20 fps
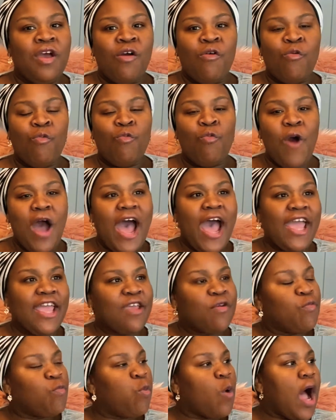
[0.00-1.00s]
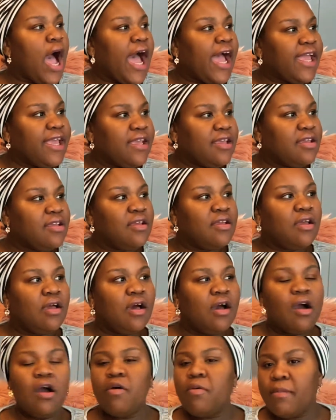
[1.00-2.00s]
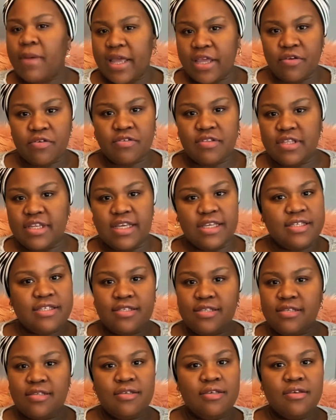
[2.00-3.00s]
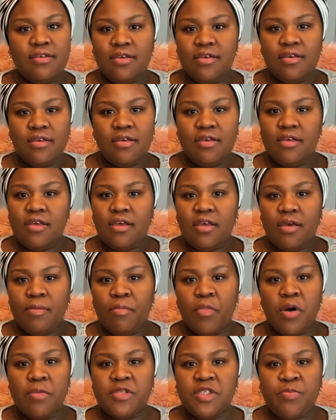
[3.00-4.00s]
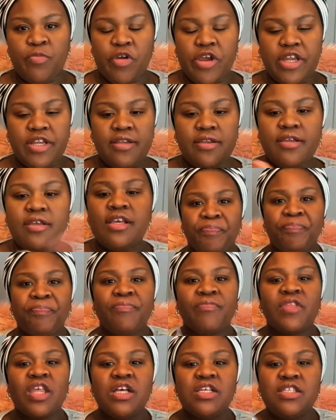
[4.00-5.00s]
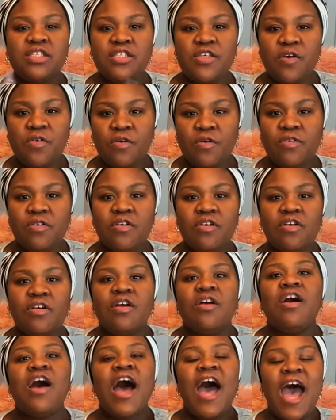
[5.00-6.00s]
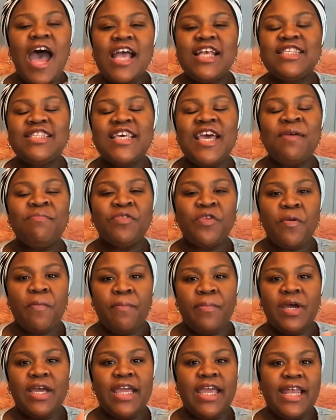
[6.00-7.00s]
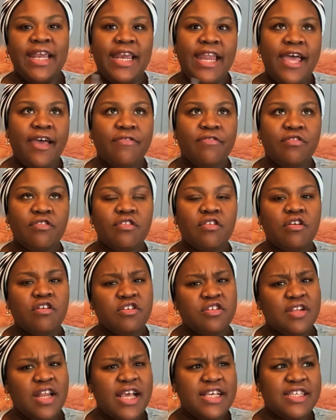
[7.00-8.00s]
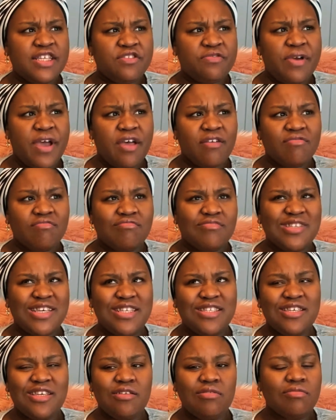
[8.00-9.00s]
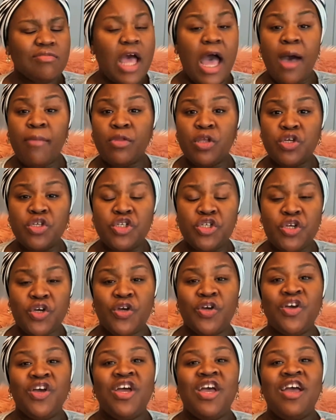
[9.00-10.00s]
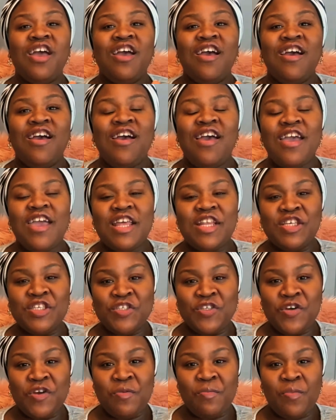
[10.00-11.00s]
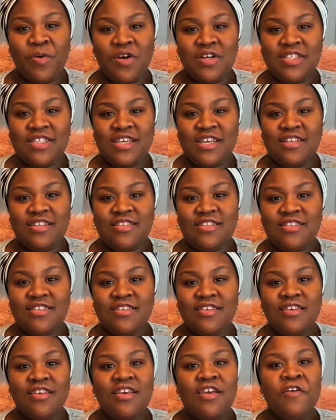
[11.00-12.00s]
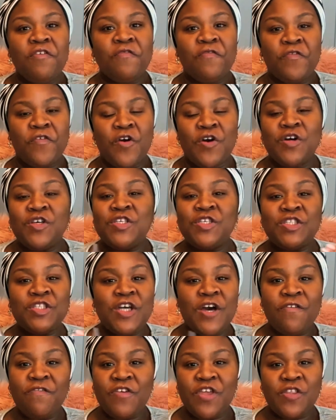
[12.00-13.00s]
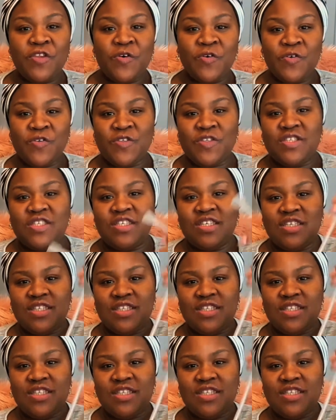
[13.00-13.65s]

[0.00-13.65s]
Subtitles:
Why? Oh my goodness. Mom's brain. So, item number 11, or should I say 12, 13? I'm not sure. It is so important for stuffy nose.